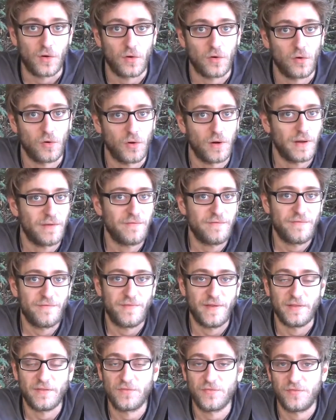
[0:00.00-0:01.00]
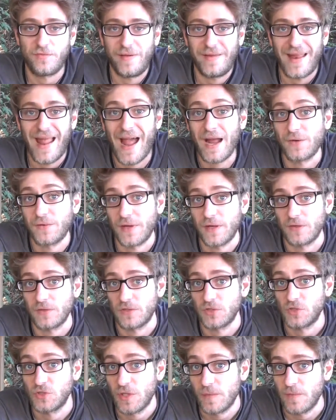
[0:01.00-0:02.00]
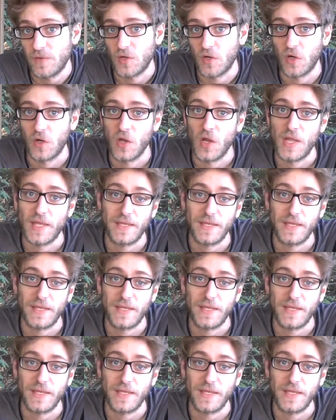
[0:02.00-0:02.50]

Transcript: or if it's an aggregator or distributor,